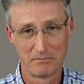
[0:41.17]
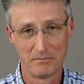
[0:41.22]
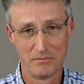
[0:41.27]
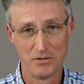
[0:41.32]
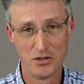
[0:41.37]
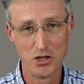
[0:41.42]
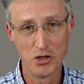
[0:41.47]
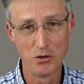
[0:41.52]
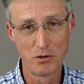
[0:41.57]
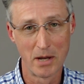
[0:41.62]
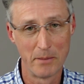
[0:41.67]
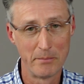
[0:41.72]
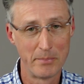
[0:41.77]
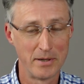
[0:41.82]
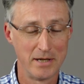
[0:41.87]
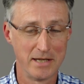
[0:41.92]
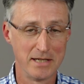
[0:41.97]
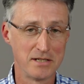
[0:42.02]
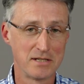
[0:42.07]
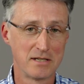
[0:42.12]
new
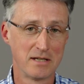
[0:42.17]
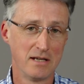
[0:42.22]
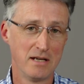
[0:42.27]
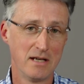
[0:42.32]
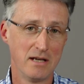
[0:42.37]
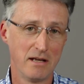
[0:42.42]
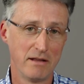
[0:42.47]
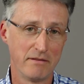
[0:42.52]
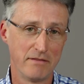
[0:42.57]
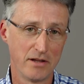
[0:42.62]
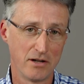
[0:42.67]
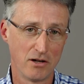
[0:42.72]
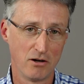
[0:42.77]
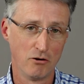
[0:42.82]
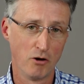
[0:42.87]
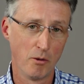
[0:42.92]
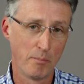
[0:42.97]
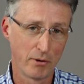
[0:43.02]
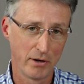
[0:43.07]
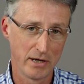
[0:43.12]
companies that are
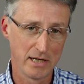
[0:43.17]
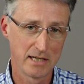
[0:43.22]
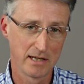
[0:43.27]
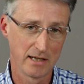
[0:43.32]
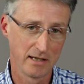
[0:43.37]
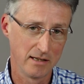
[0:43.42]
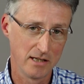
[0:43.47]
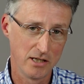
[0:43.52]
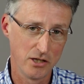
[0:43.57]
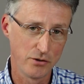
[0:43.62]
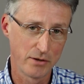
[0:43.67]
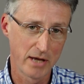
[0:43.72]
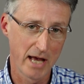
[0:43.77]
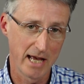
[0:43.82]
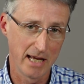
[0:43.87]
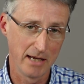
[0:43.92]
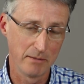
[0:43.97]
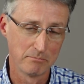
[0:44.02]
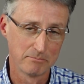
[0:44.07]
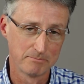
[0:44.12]
operating in the
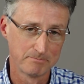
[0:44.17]
UK.